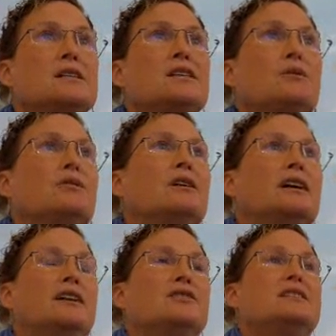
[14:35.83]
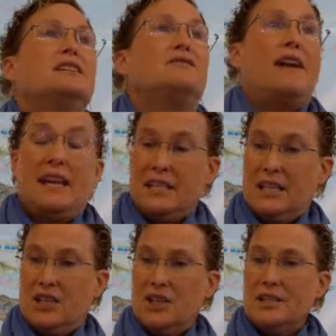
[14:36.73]
So here's the
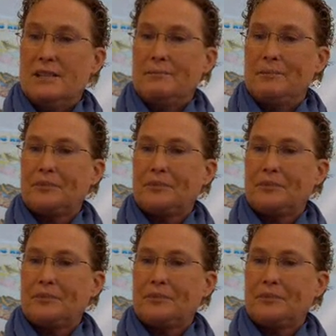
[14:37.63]
advantages.